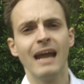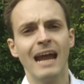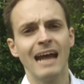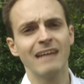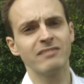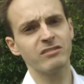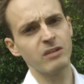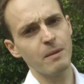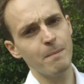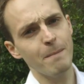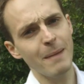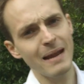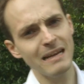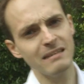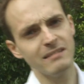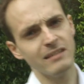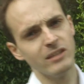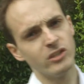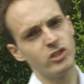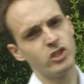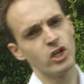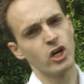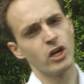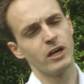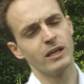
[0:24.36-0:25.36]
It's an amazing
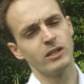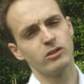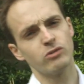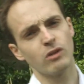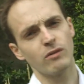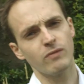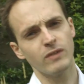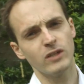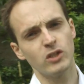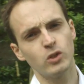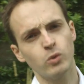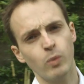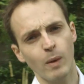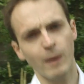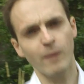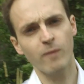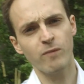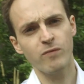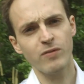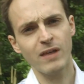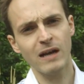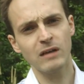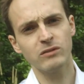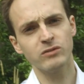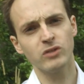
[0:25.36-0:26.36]
journey, travelling
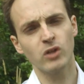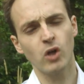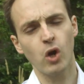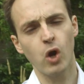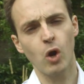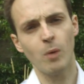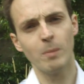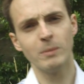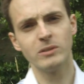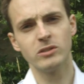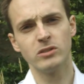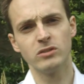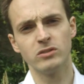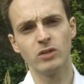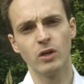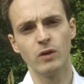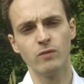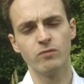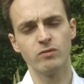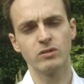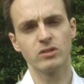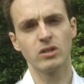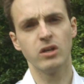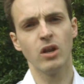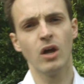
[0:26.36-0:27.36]
12,000 kilometres
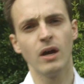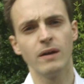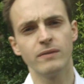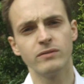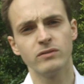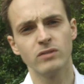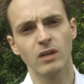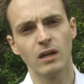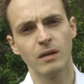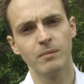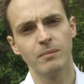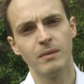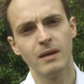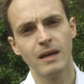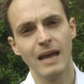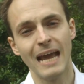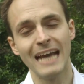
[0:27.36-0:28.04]
over its lifetime.